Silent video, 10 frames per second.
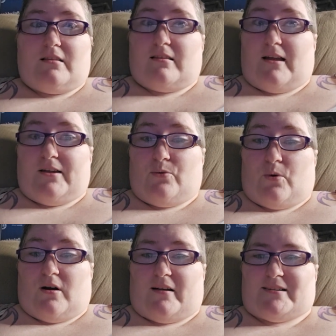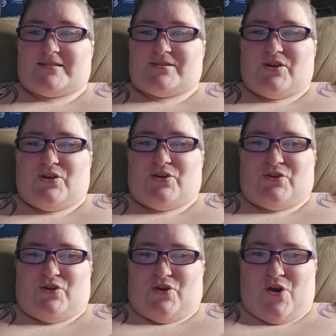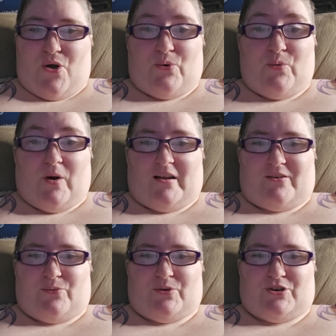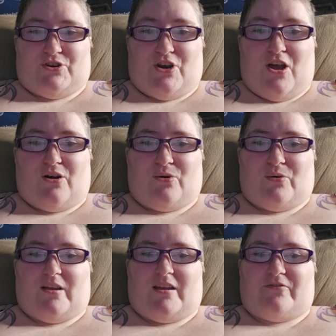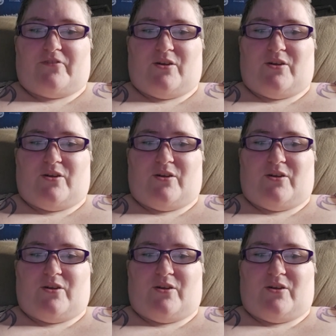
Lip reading: Likewise, no one would know if